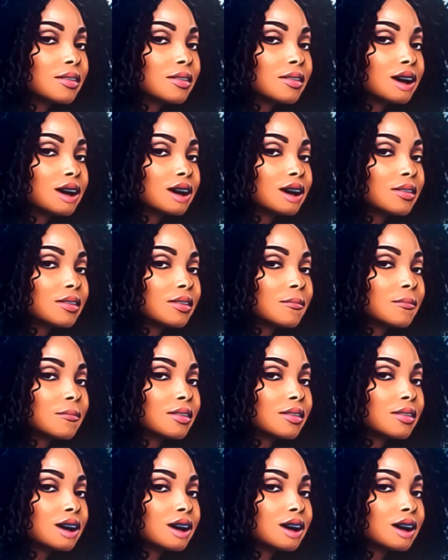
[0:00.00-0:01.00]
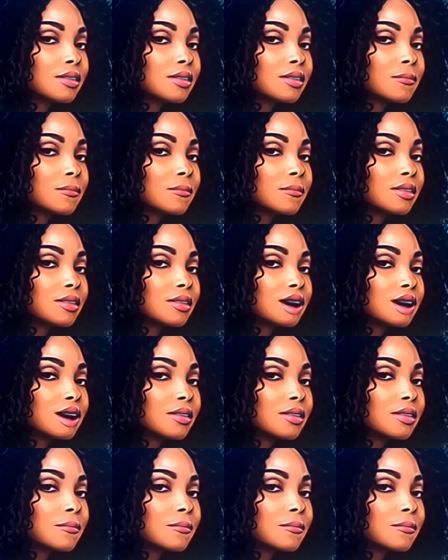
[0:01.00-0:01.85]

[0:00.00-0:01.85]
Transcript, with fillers: So it really ain't nothing to discuss this season.